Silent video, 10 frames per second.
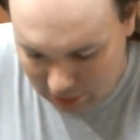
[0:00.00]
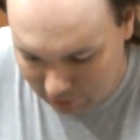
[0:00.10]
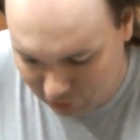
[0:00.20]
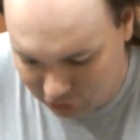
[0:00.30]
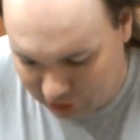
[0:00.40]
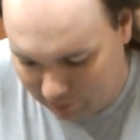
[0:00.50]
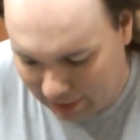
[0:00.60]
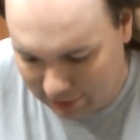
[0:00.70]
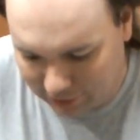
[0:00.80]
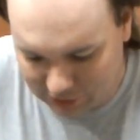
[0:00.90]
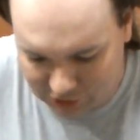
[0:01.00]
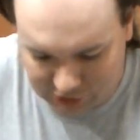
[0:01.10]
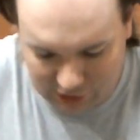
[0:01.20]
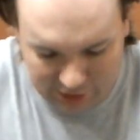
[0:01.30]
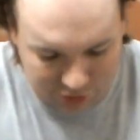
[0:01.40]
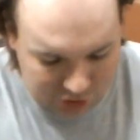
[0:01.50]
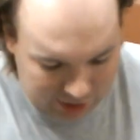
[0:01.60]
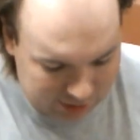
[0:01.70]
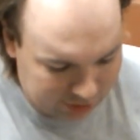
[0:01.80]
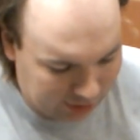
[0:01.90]
You just tip the head on its side, I'll try
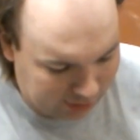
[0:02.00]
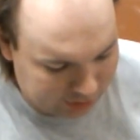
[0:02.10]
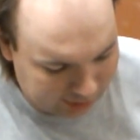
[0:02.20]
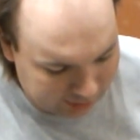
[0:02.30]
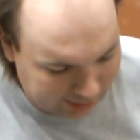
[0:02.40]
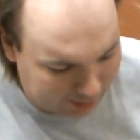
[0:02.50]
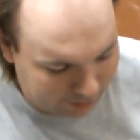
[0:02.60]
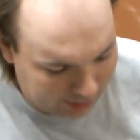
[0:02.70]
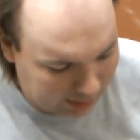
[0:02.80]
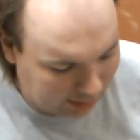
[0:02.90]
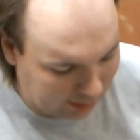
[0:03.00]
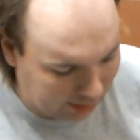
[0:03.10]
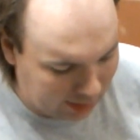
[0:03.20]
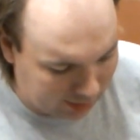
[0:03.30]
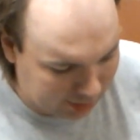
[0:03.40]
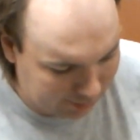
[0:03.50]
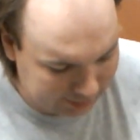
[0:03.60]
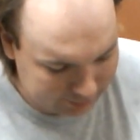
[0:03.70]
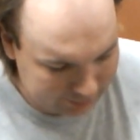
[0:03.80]
and do it so you can see on the camera. Come on.